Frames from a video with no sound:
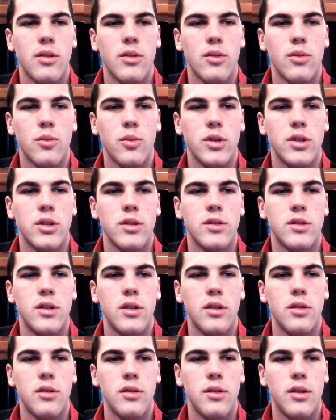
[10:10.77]
which is
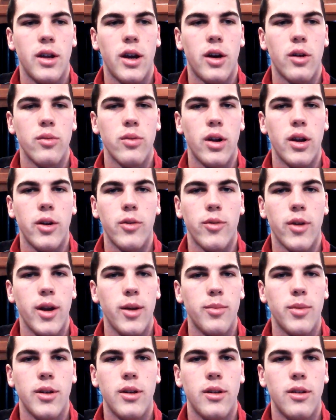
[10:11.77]
now running
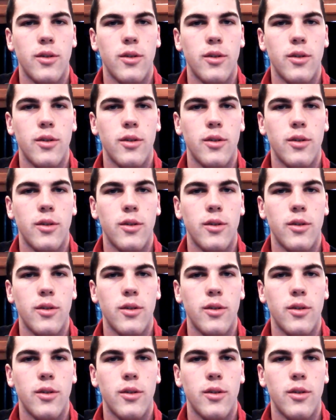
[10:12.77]
rampant in the